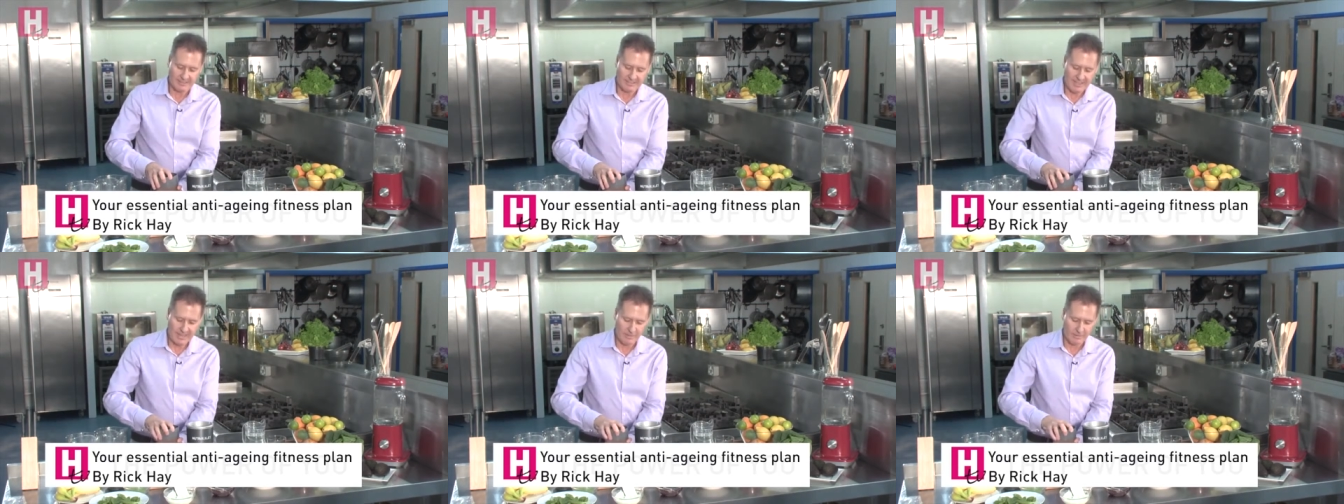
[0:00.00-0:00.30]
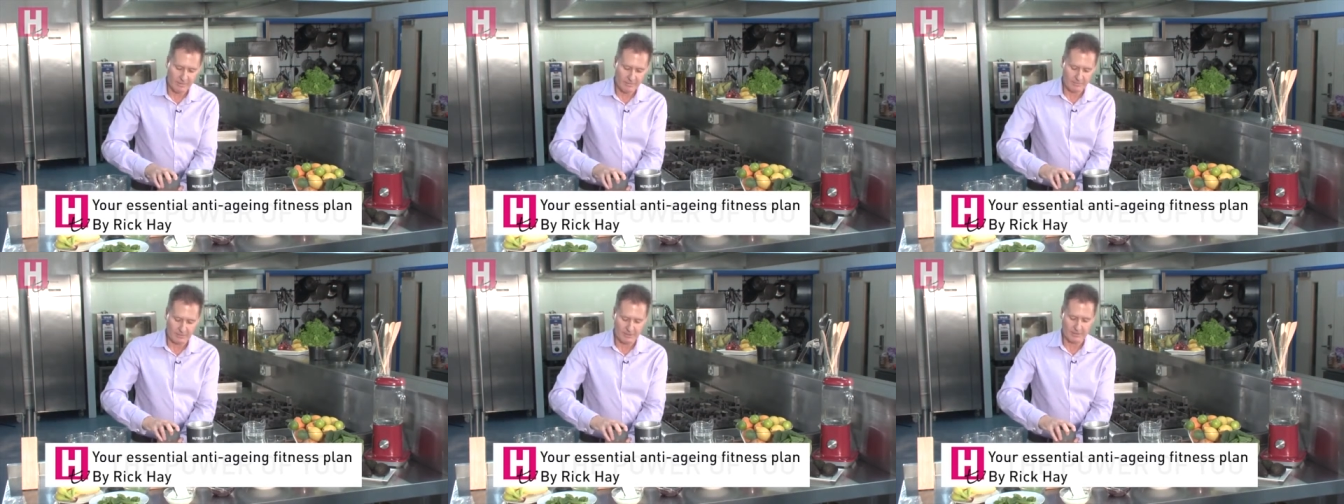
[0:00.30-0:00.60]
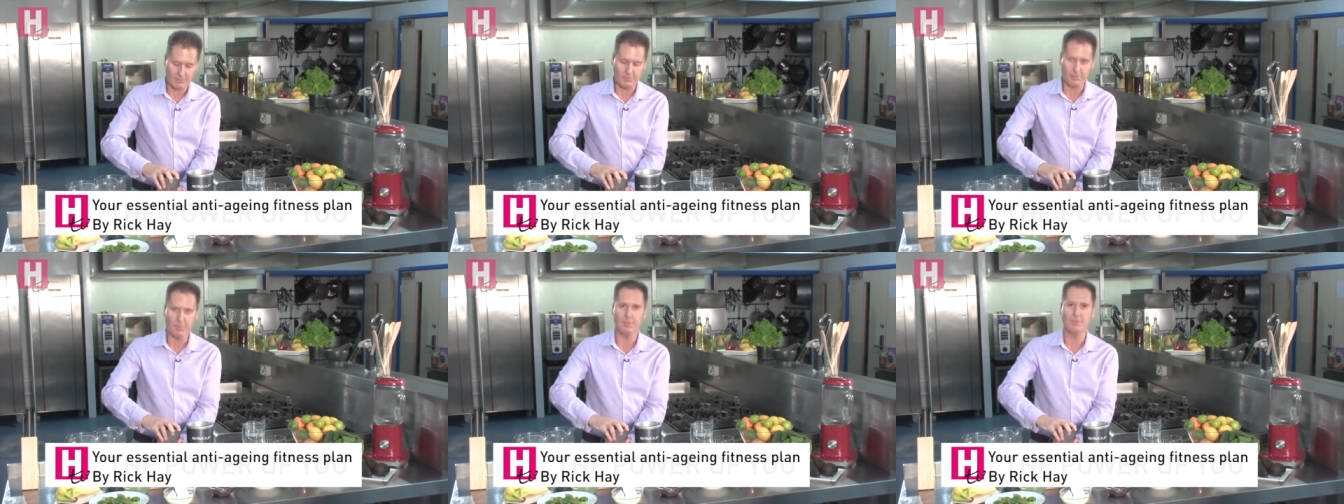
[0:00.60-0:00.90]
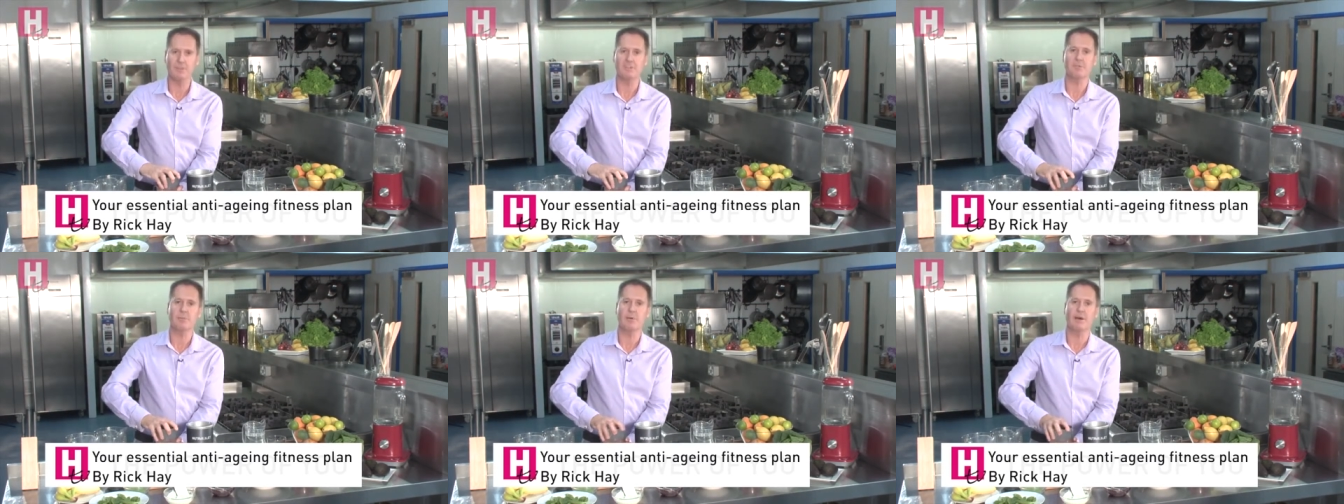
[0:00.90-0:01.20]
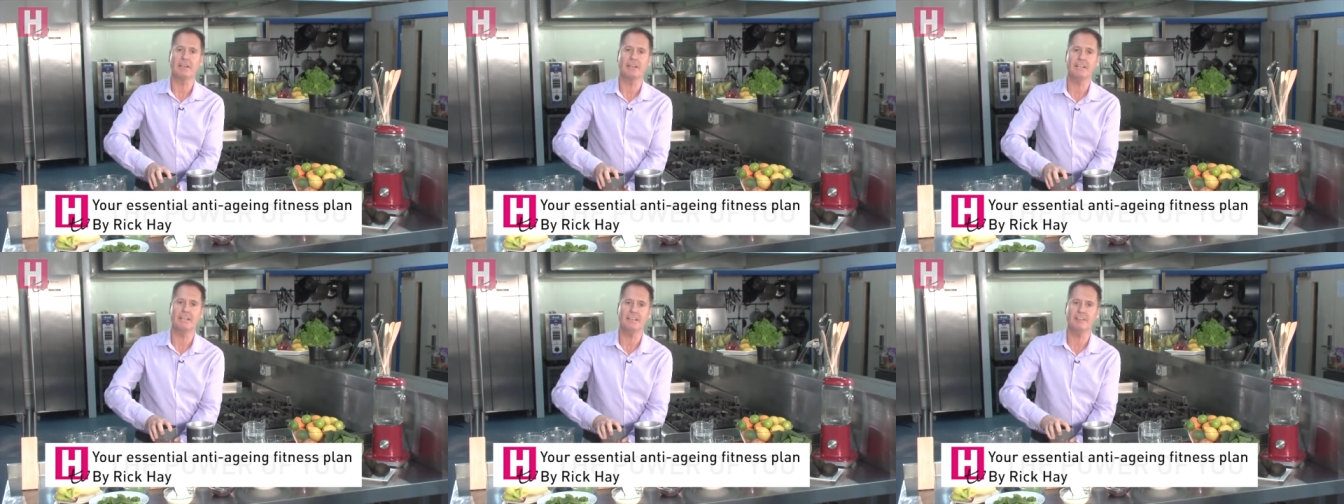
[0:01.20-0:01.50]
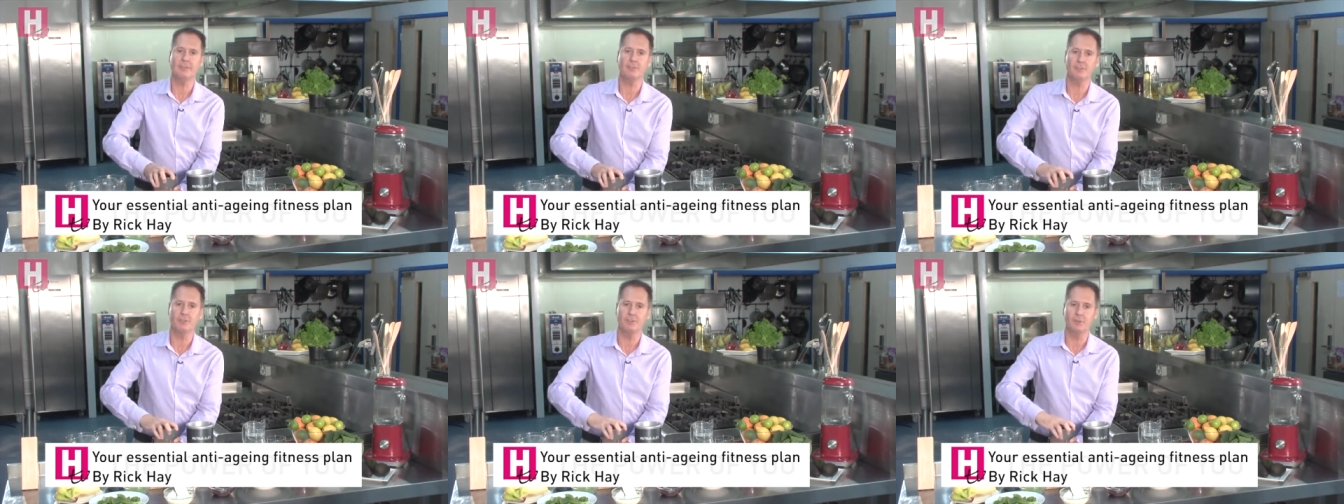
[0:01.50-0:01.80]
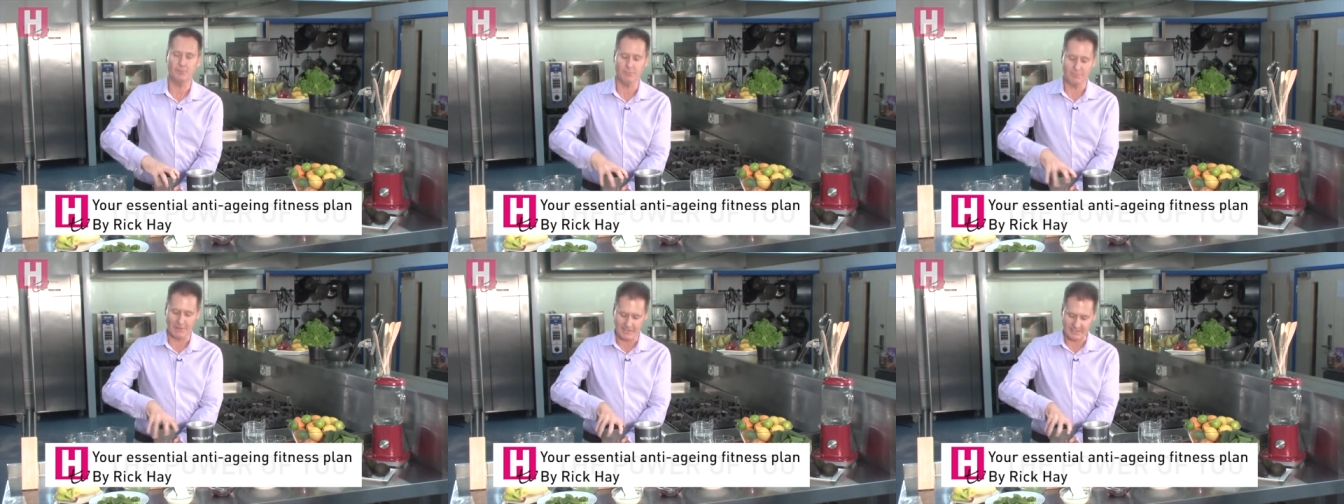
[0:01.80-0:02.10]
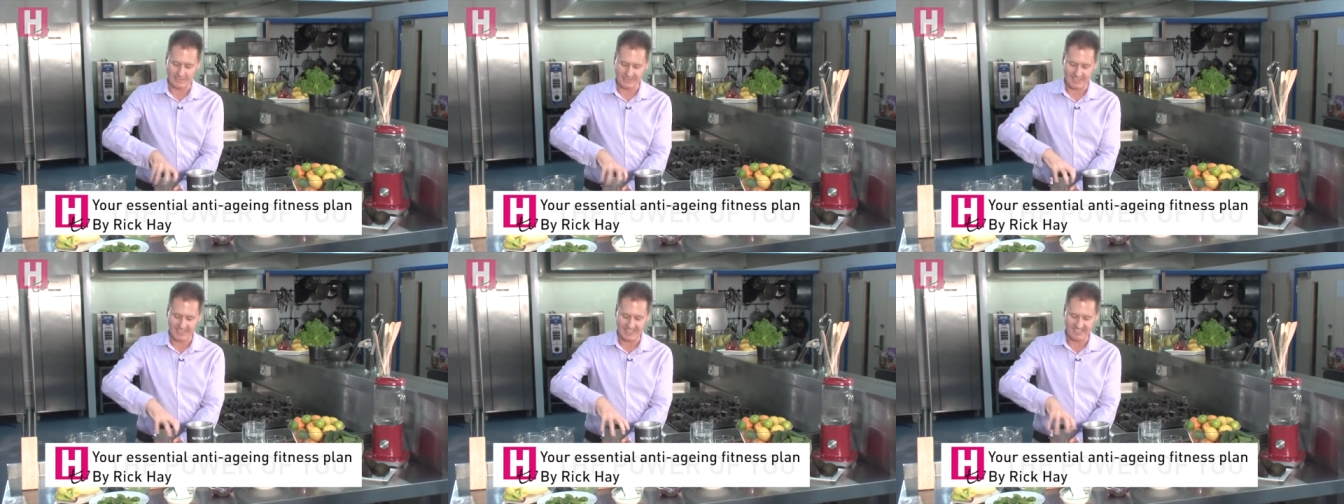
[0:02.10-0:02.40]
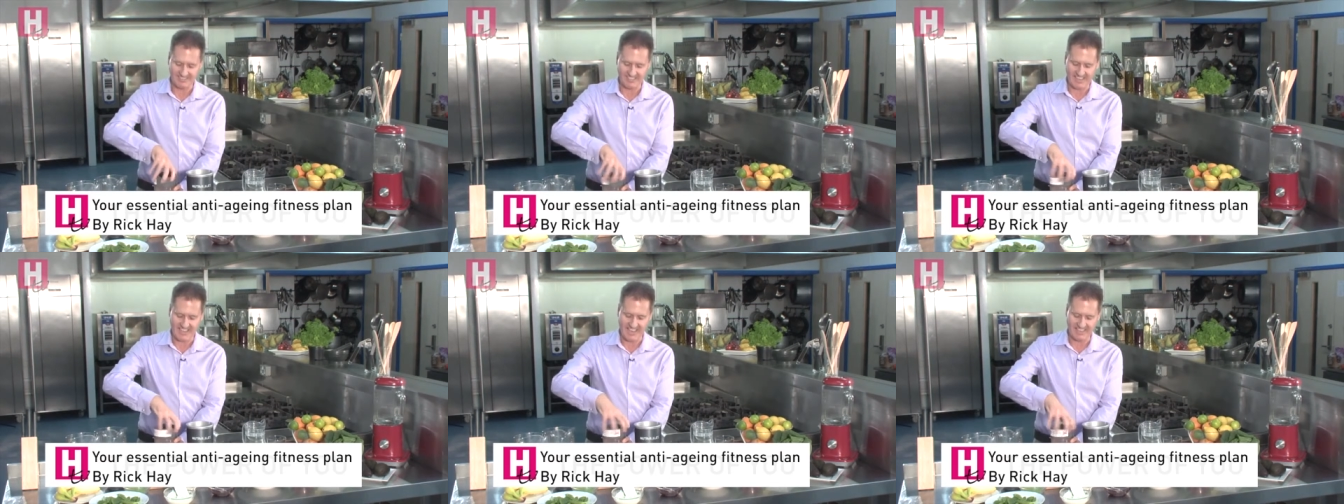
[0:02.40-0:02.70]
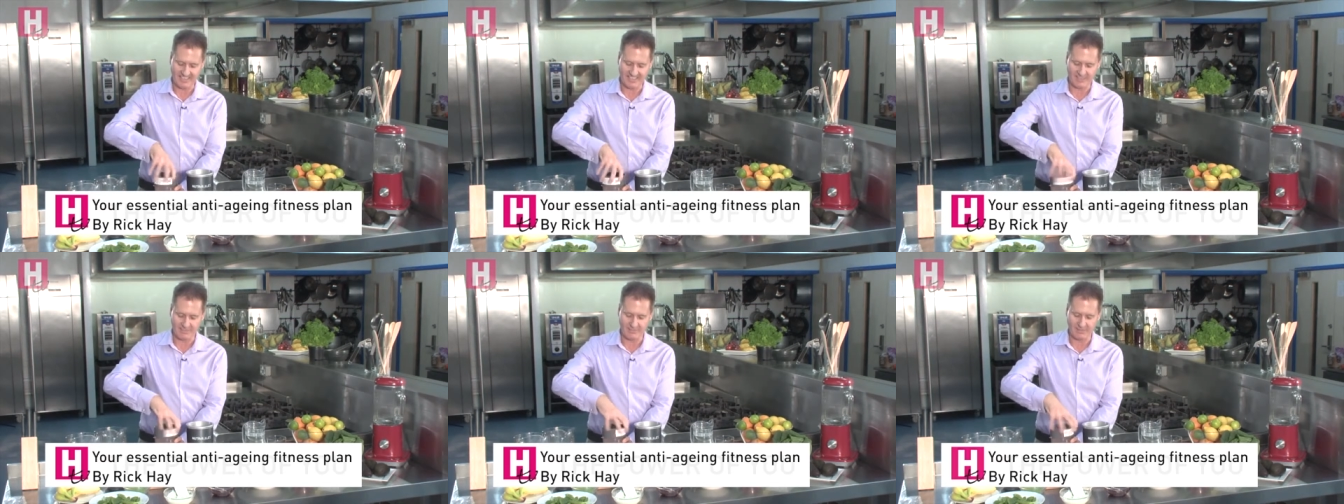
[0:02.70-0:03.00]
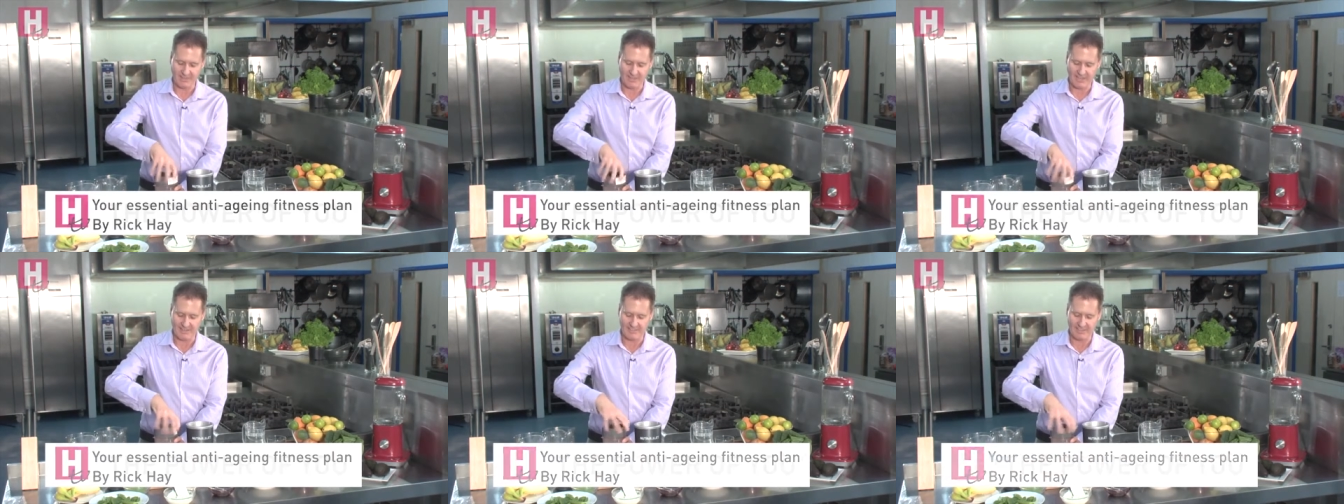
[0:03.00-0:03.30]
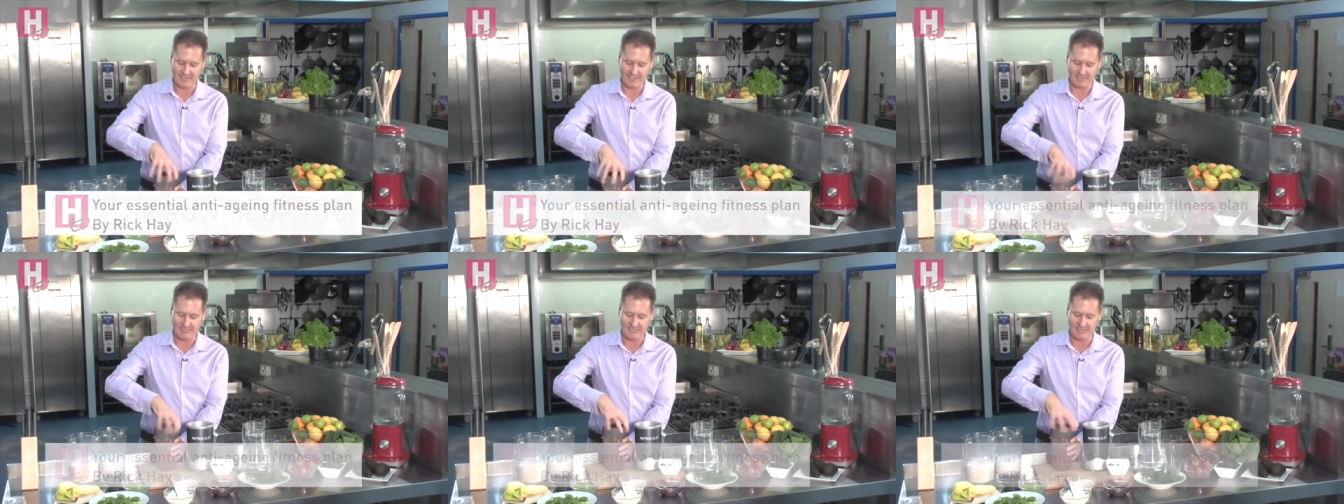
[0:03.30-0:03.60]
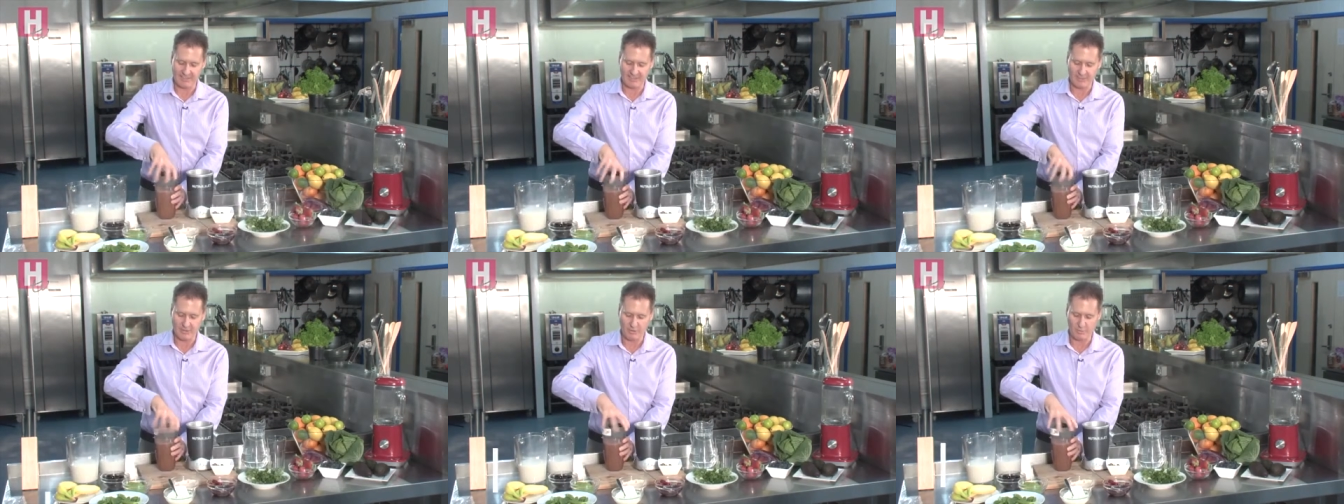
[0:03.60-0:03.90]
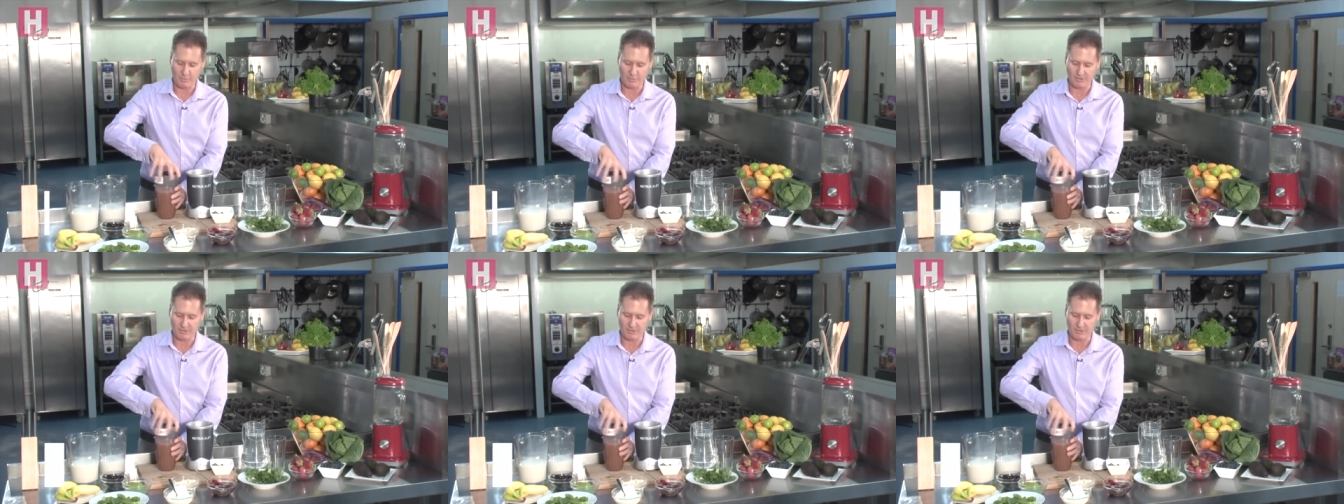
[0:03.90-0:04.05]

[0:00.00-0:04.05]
now I'm going to pour this one into my glass and I'm going to have a lovely